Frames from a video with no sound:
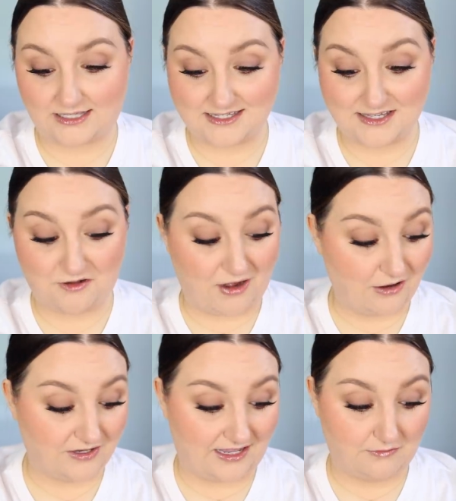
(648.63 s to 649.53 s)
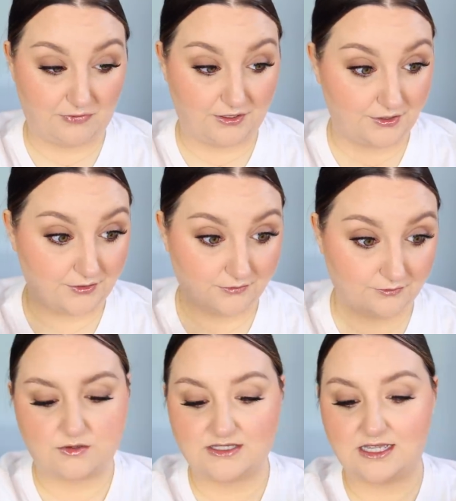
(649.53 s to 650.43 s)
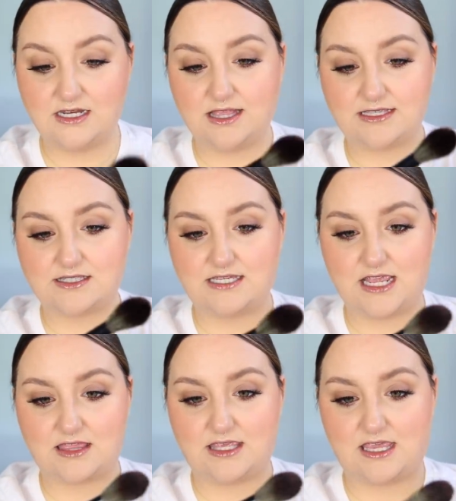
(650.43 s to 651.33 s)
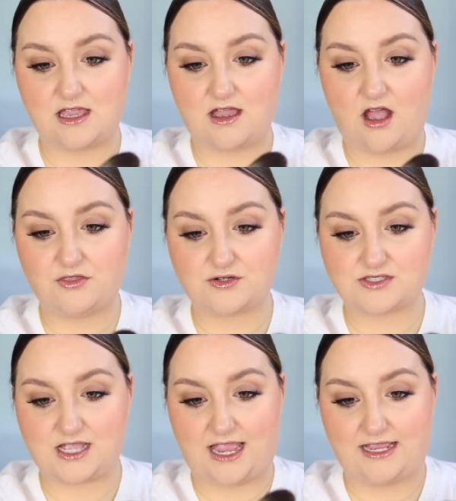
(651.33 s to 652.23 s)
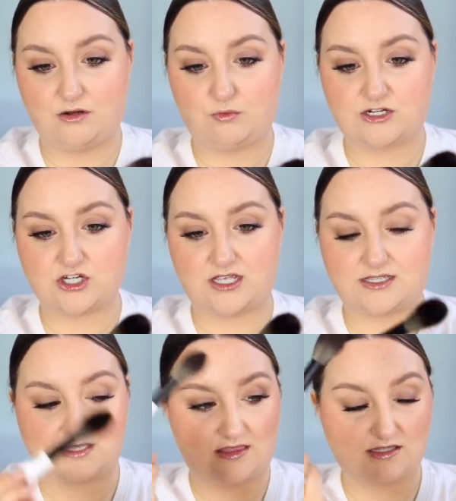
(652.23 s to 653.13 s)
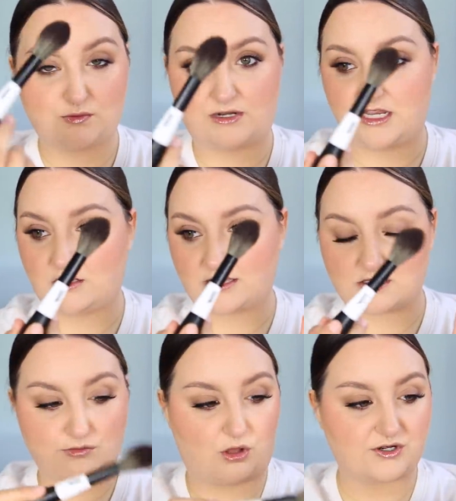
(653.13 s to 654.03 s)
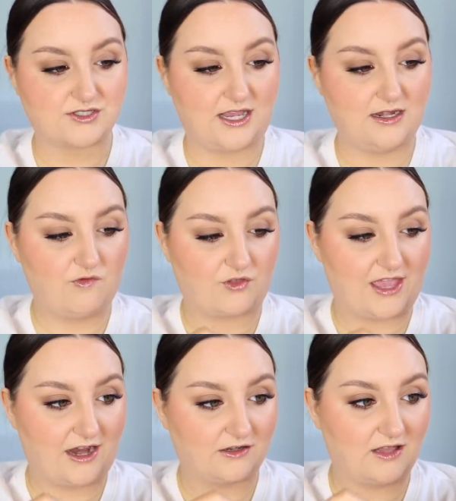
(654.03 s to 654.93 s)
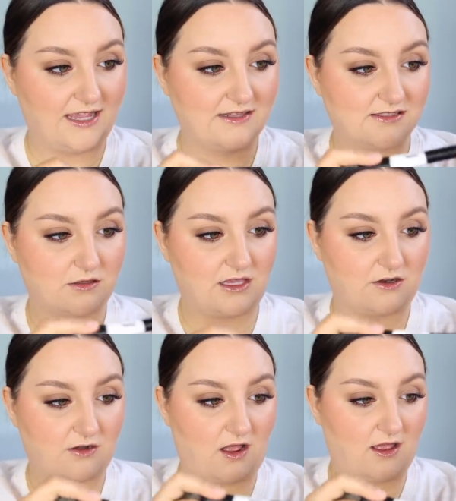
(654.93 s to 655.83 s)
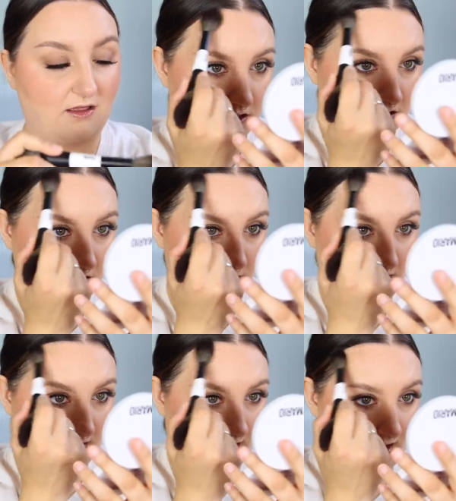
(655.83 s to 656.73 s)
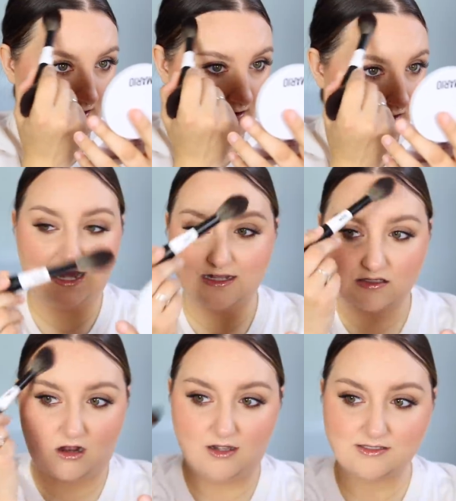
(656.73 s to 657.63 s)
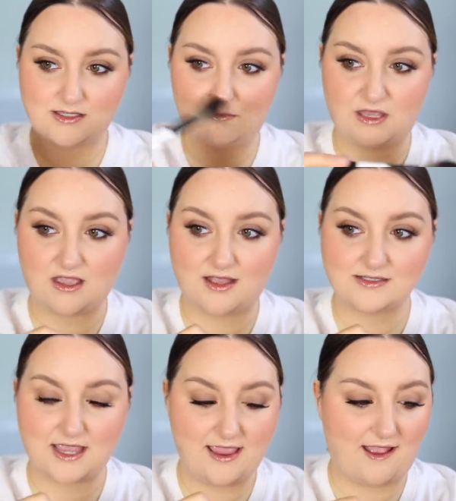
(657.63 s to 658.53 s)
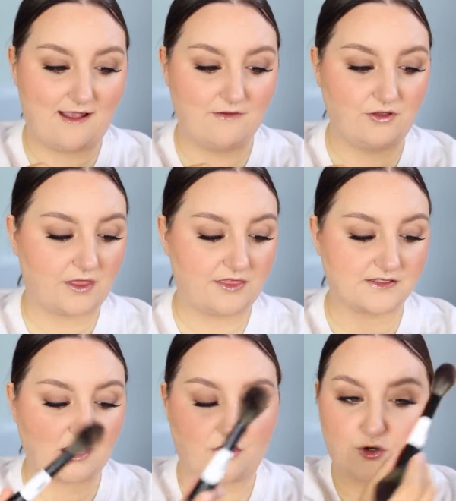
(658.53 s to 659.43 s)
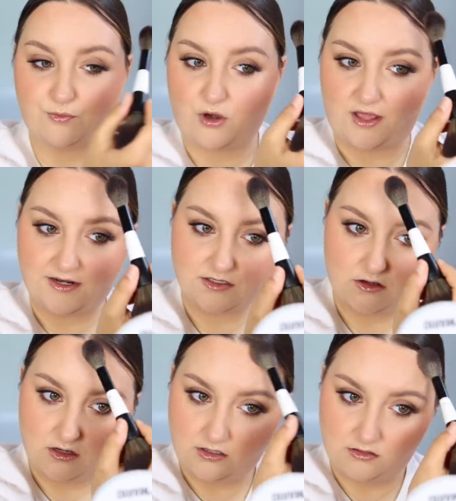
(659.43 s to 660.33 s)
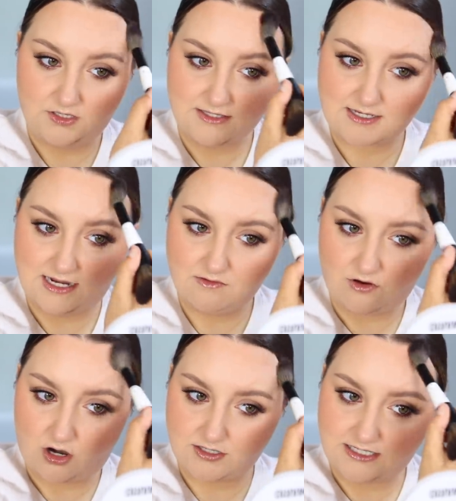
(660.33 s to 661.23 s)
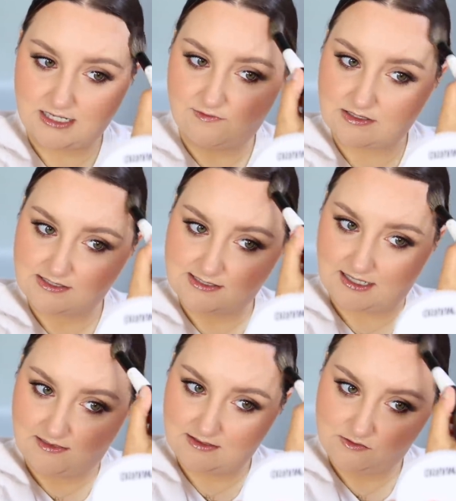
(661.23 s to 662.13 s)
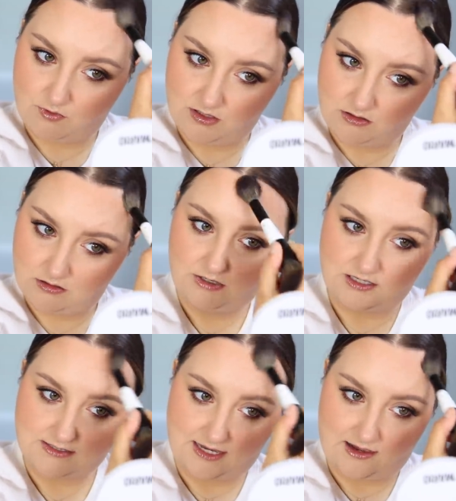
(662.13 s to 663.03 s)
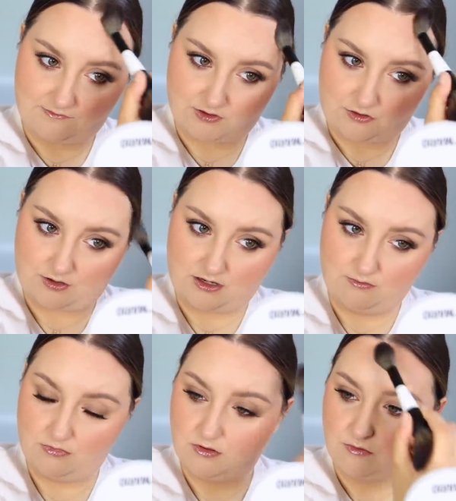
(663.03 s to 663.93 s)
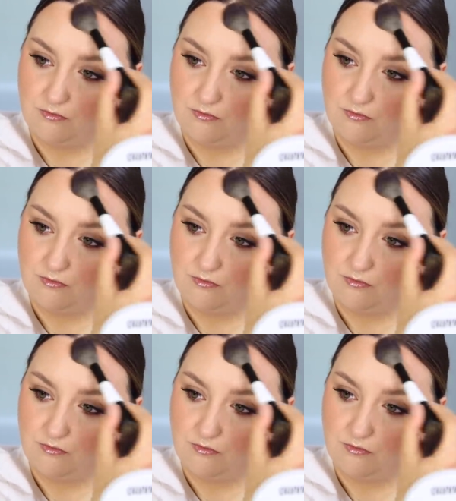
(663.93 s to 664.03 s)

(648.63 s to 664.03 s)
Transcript: like I said, roundhead, but you know. So he said he likes to take the other side, which is this one here, like the smaller side for the hairline so that you're not disturbing the hair. And it's honestly, because I have this other product on, it's kind of hard to even see this one because I have the cream